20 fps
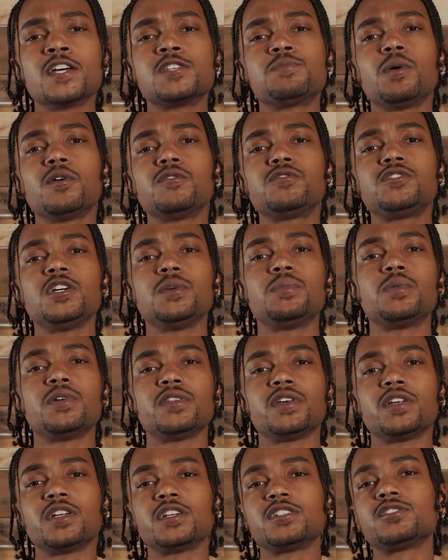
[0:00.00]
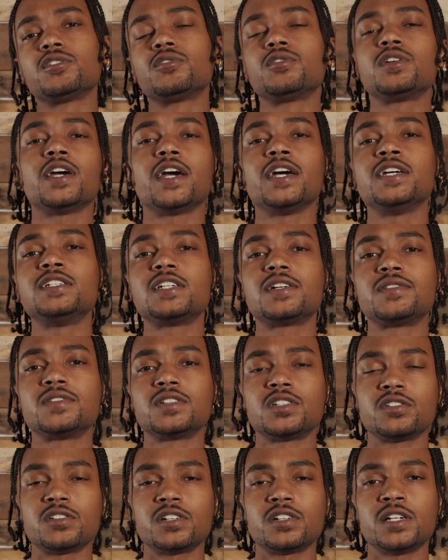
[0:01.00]
It's both cheaper than the Sony
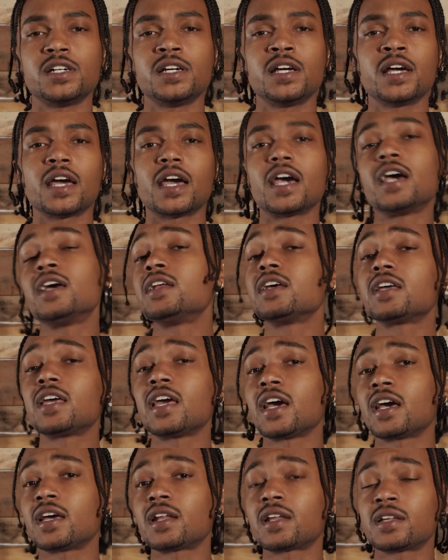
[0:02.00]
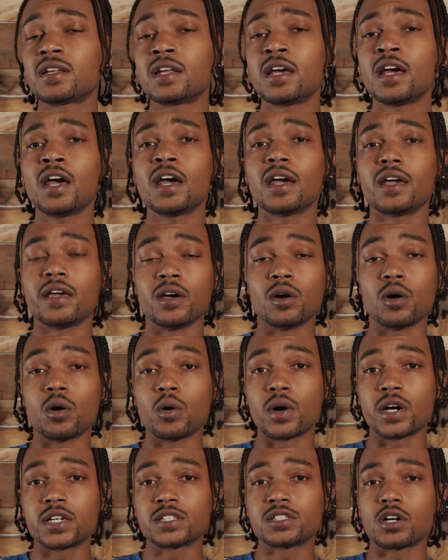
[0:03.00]
a7 III and the Canon
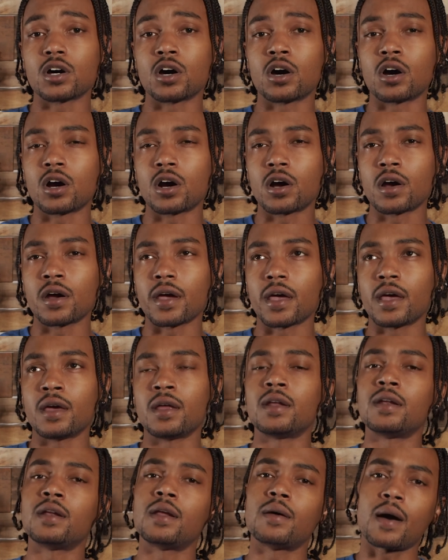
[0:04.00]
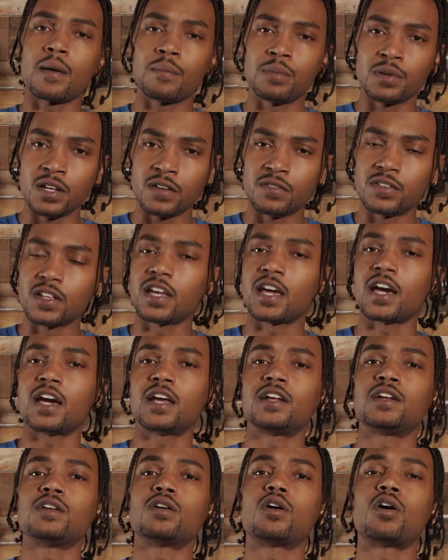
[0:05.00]
EOS R and I believe the Canon